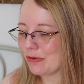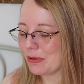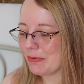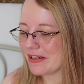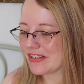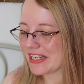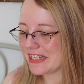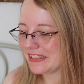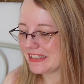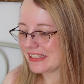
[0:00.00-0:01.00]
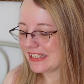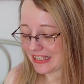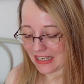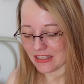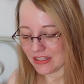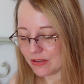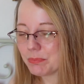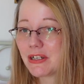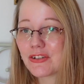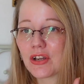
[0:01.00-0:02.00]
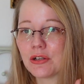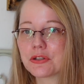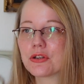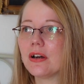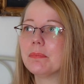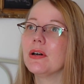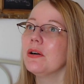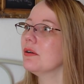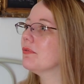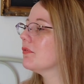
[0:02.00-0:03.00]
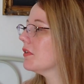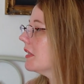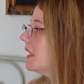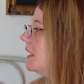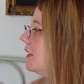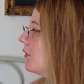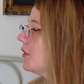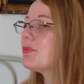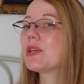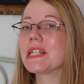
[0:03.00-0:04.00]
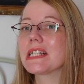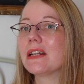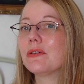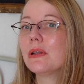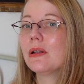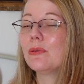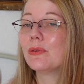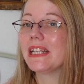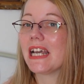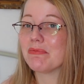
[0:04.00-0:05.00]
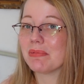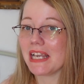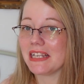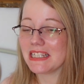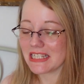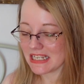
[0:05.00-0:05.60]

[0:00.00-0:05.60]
What was I saying? Yeah, because on top of the other projects that I already have planned,